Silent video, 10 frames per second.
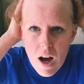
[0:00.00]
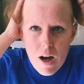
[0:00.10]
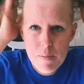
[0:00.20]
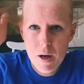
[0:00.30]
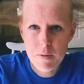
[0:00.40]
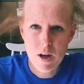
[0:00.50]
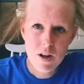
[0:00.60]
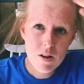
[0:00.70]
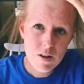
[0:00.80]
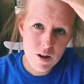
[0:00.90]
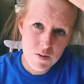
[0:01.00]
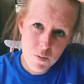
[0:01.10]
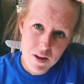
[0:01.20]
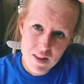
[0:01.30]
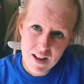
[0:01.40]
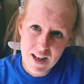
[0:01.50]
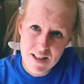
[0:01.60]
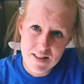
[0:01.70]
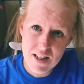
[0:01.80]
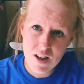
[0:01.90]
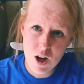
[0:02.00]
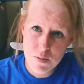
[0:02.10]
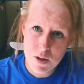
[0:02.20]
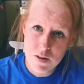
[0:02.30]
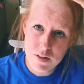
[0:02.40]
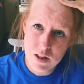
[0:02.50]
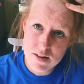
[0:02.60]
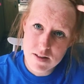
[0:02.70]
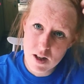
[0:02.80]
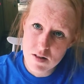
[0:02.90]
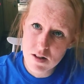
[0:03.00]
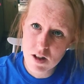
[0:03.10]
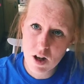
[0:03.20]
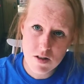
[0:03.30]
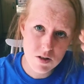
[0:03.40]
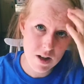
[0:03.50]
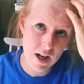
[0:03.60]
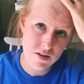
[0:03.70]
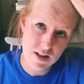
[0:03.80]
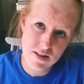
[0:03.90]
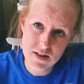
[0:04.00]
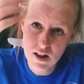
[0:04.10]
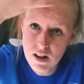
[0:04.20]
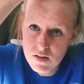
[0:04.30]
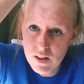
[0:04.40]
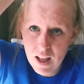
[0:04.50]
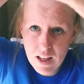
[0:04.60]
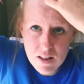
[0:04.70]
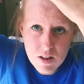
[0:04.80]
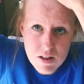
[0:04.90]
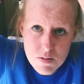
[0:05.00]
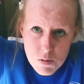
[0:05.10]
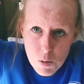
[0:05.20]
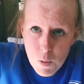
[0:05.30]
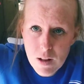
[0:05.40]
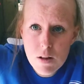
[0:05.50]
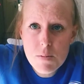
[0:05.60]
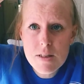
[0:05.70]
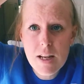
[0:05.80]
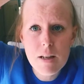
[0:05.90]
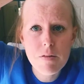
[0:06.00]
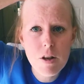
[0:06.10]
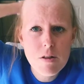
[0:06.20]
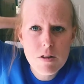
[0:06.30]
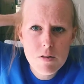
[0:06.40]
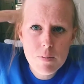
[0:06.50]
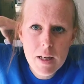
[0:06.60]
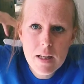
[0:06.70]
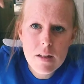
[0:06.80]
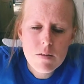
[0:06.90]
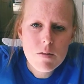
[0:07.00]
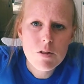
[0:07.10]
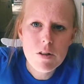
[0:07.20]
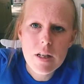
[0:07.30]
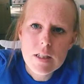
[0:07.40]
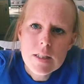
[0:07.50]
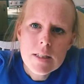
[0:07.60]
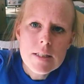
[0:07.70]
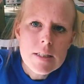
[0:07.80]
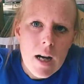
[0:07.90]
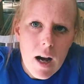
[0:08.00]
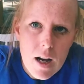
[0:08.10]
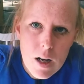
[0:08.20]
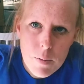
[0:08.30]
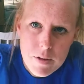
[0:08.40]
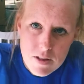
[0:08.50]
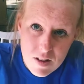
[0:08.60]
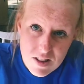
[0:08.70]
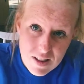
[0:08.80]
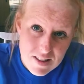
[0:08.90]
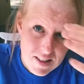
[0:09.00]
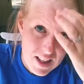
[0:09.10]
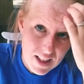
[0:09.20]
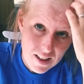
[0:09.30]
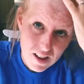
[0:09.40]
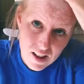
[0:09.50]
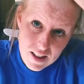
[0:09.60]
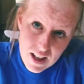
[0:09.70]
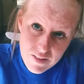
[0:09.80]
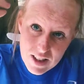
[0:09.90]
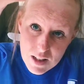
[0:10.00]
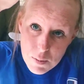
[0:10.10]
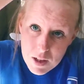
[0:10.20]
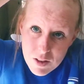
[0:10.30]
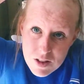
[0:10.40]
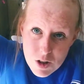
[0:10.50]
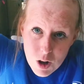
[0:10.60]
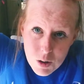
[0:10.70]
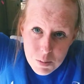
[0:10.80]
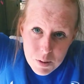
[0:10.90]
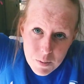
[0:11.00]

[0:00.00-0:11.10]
I'm going over with the classic comb over. So go to your hairdressers and ask for that. You're welcome to take a photo of me for it. So as you can see, I have a little bit on the top,